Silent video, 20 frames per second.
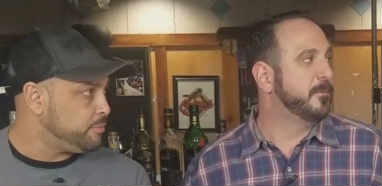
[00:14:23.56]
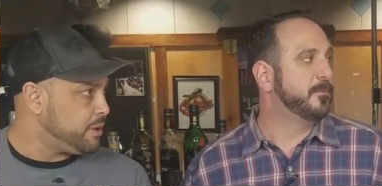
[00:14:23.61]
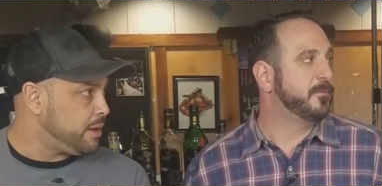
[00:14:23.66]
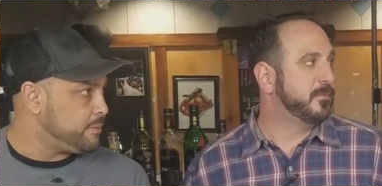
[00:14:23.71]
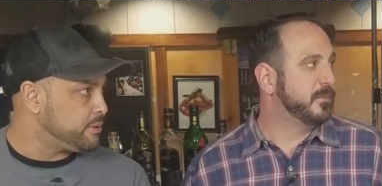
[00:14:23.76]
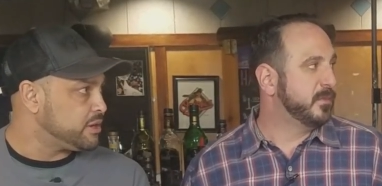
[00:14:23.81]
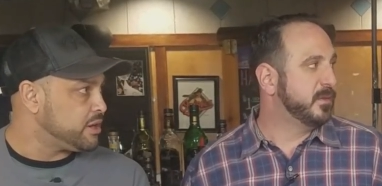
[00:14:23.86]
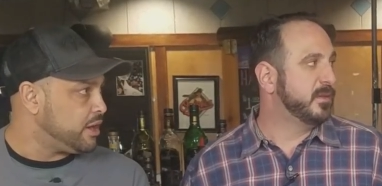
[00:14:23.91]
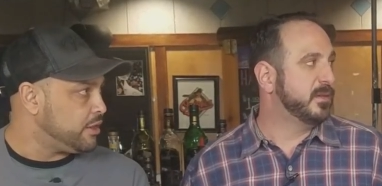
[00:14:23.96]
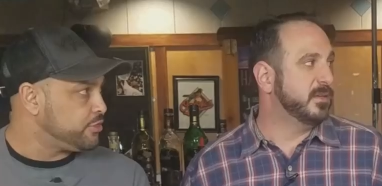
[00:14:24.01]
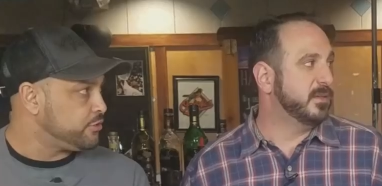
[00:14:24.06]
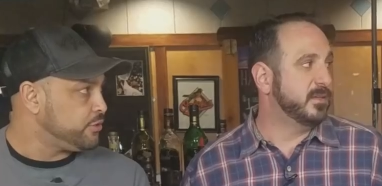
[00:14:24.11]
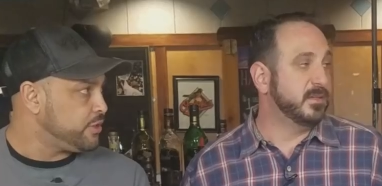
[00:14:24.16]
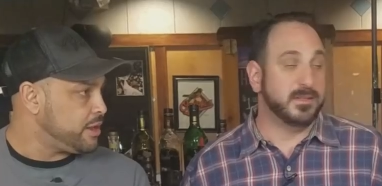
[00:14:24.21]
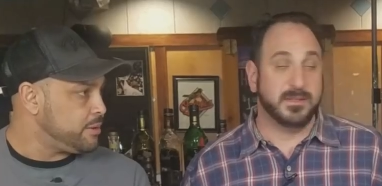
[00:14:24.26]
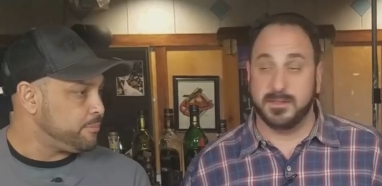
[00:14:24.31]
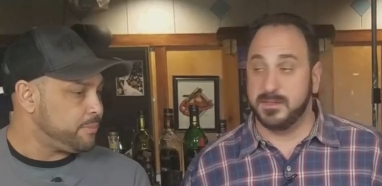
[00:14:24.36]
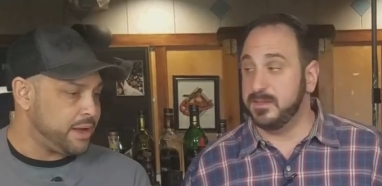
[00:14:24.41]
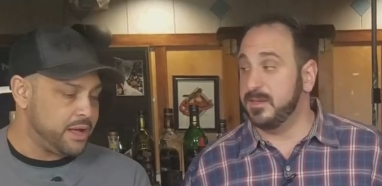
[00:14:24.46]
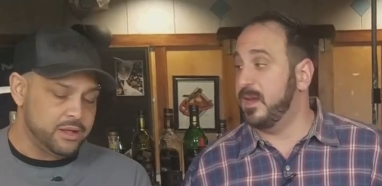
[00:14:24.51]
Speaker 1: able to cut through that and
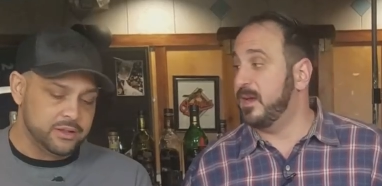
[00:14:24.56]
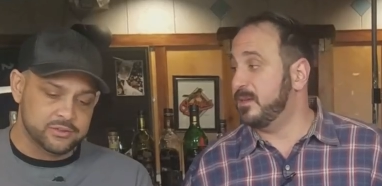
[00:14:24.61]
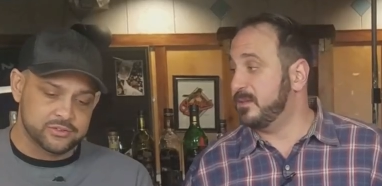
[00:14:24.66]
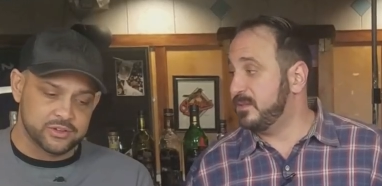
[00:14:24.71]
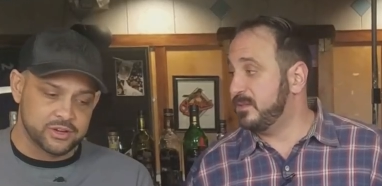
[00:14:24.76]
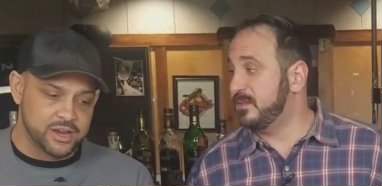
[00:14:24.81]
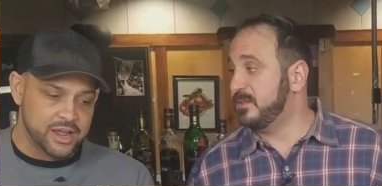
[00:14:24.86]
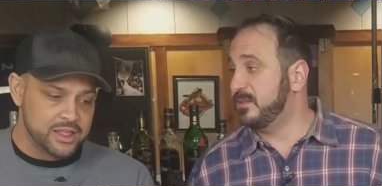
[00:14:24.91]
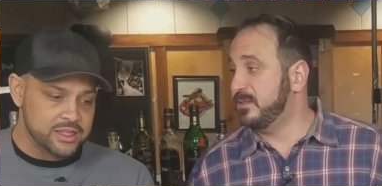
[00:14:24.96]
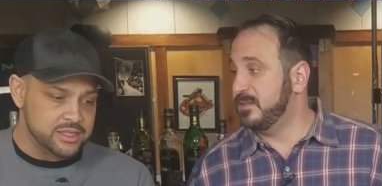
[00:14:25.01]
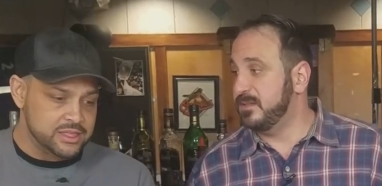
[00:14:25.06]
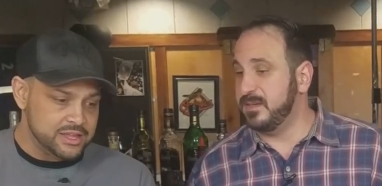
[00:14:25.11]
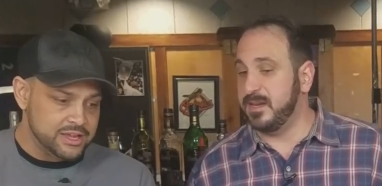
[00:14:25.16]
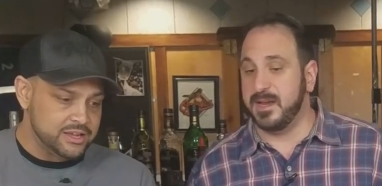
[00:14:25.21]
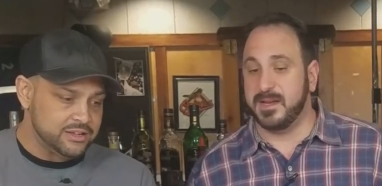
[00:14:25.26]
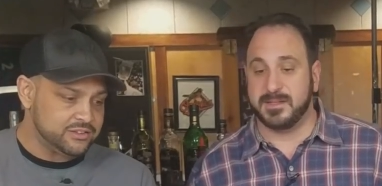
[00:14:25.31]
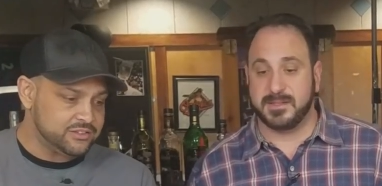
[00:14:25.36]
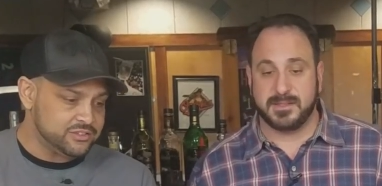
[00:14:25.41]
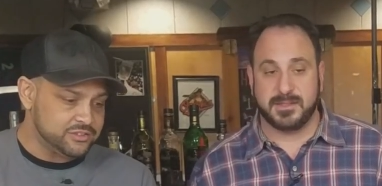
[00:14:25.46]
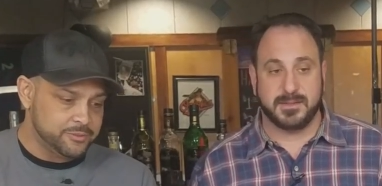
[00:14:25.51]
balance it. And
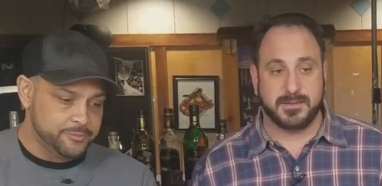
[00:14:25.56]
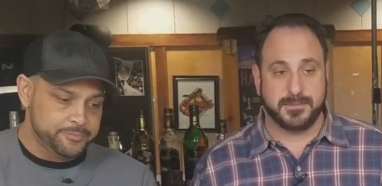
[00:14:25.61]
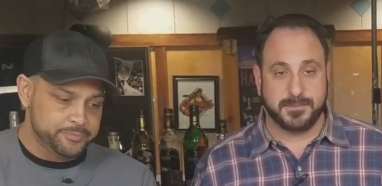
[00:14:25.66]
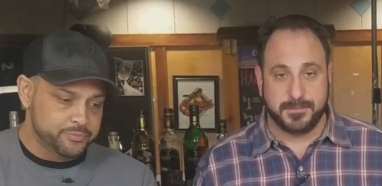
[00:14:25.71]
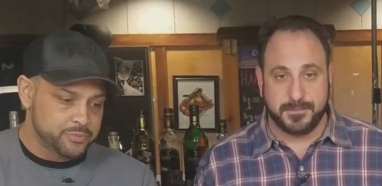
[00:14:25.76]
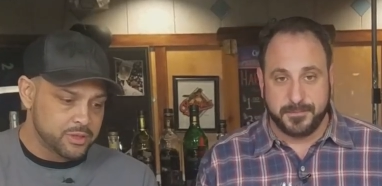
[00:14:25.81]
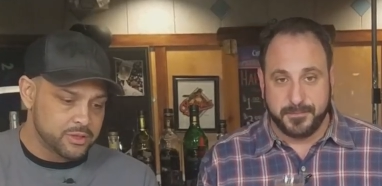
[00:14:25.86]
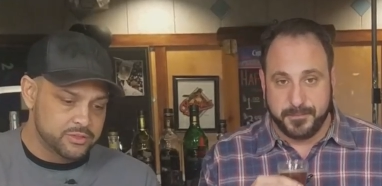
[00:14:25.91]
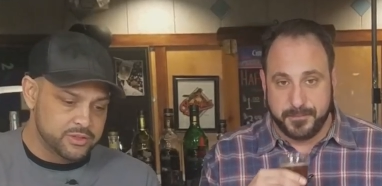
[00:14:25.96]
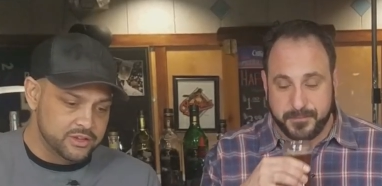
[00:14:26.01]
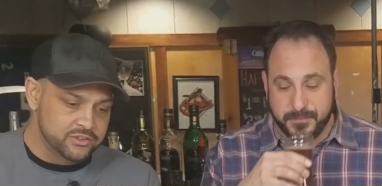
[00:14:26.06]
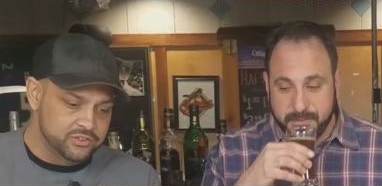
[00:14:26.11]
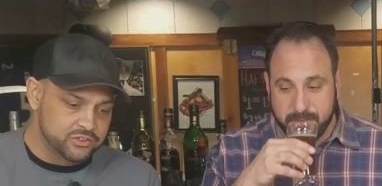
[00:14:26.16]
this is